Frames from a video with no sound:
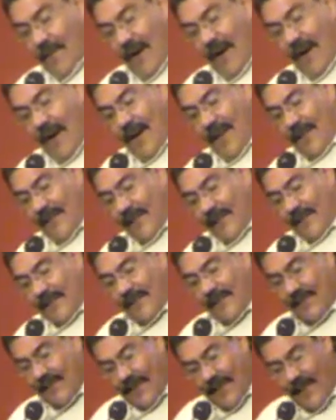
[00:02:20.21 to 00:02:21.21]
Wow, this
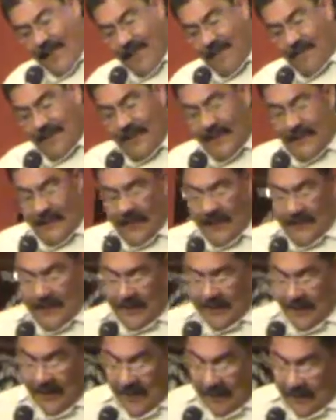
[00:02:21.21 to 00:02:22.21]
is a heavy-duty
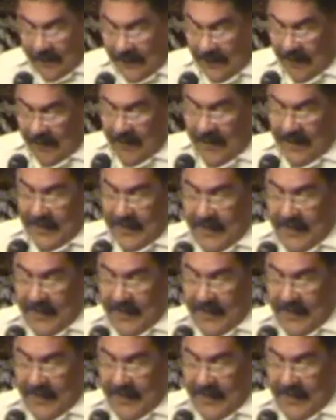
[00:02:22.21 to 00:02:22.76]
scripture right